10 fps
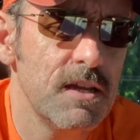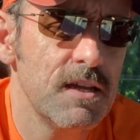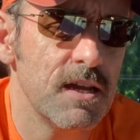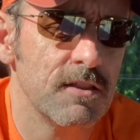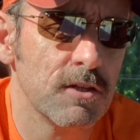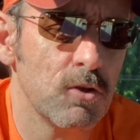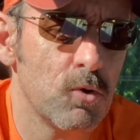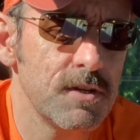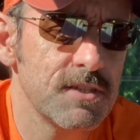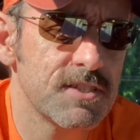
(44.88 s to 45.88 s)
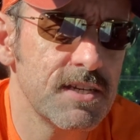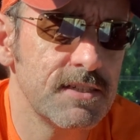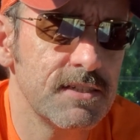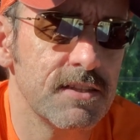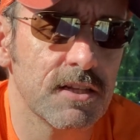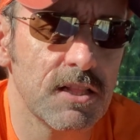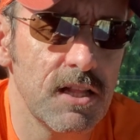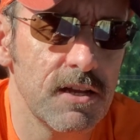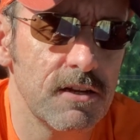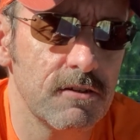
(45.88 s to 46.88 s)
And the Lord descended in the
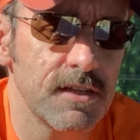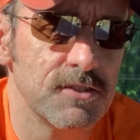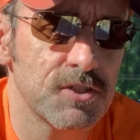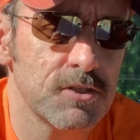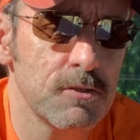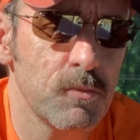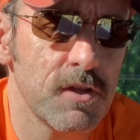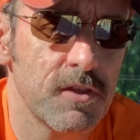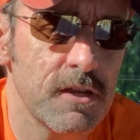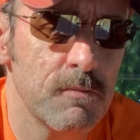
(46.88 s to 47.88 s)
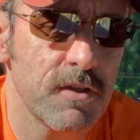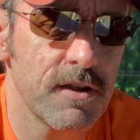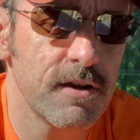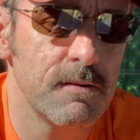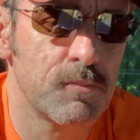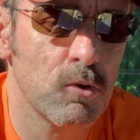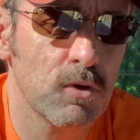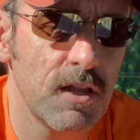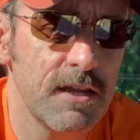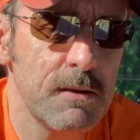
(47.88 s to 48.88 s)
cloud, and stood with him there, and
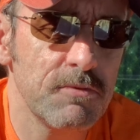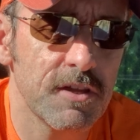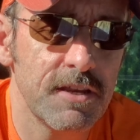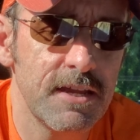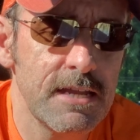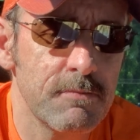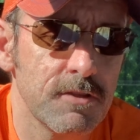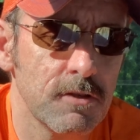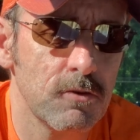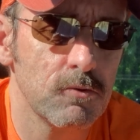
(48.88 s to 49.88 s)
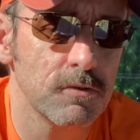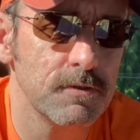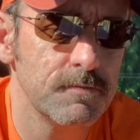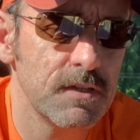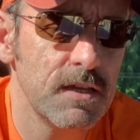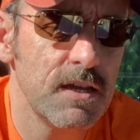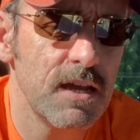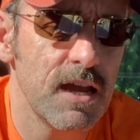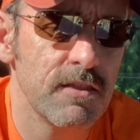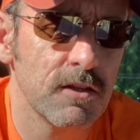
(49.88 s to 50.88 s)
proclaimed the name of the Lord.
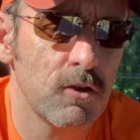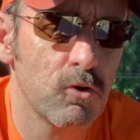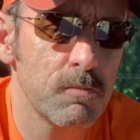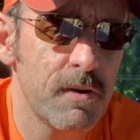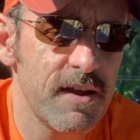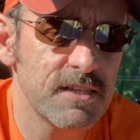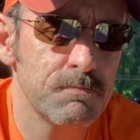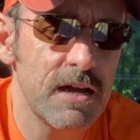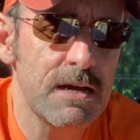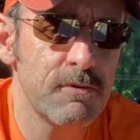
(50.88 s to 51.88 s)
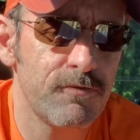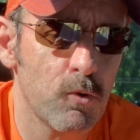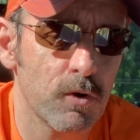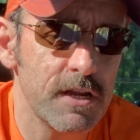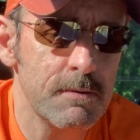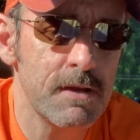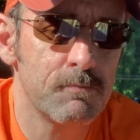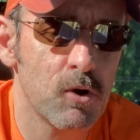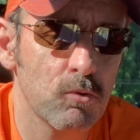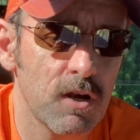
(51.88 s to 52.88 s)
And the Lord passed by before him and
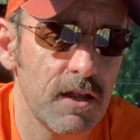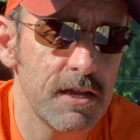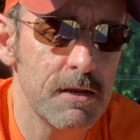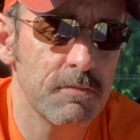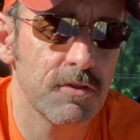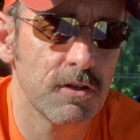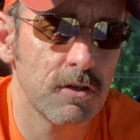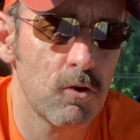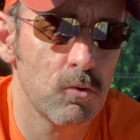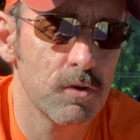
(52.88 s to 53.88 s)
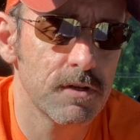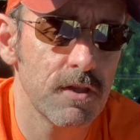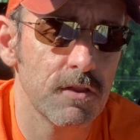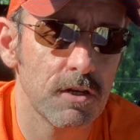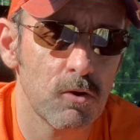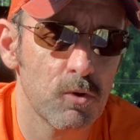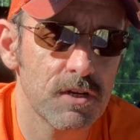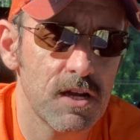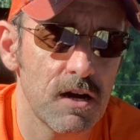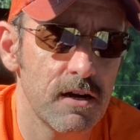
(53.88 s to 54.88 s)
proclaimed, The Lord, the
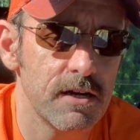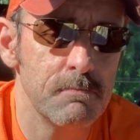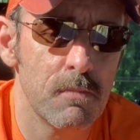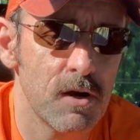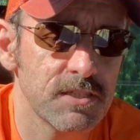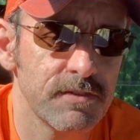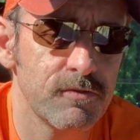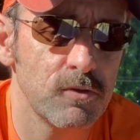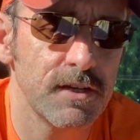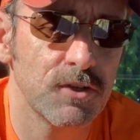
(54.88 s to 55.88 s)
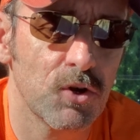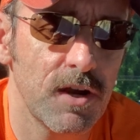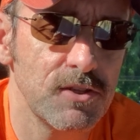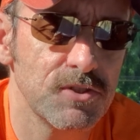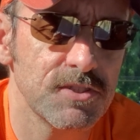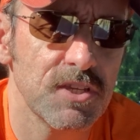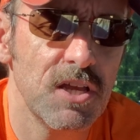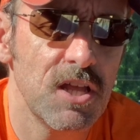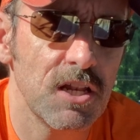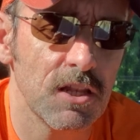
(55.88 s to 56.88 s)
Lord God, merciful and gracious,
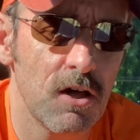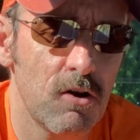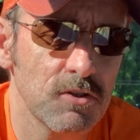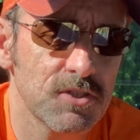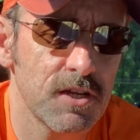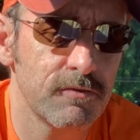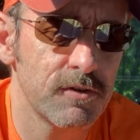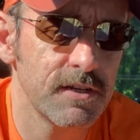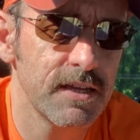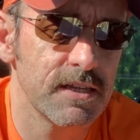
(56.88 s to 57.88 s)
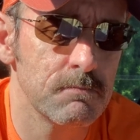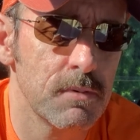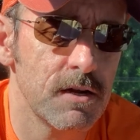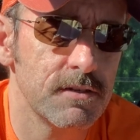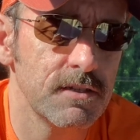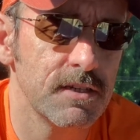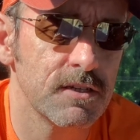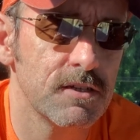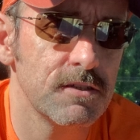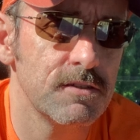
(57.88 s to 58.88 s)
long-suffering and abundant
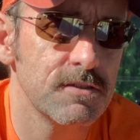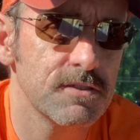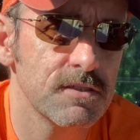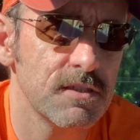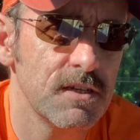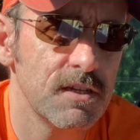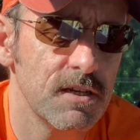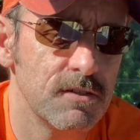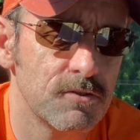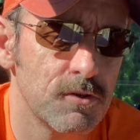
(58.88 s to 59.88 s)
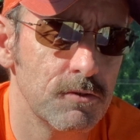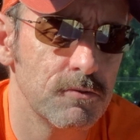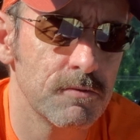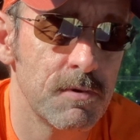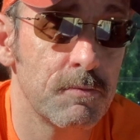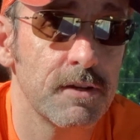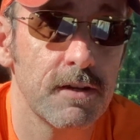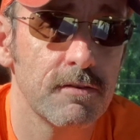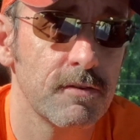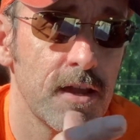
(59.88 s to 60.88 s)
in goodness and truth.
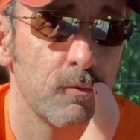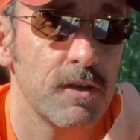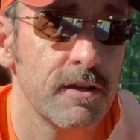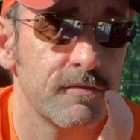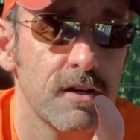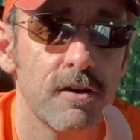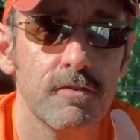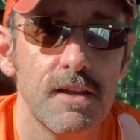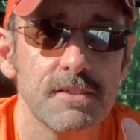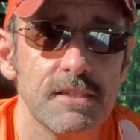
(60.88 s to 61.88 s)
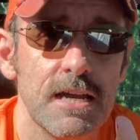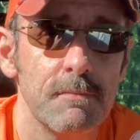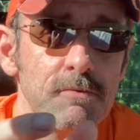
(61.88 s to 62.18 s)
Remember how we left off last time?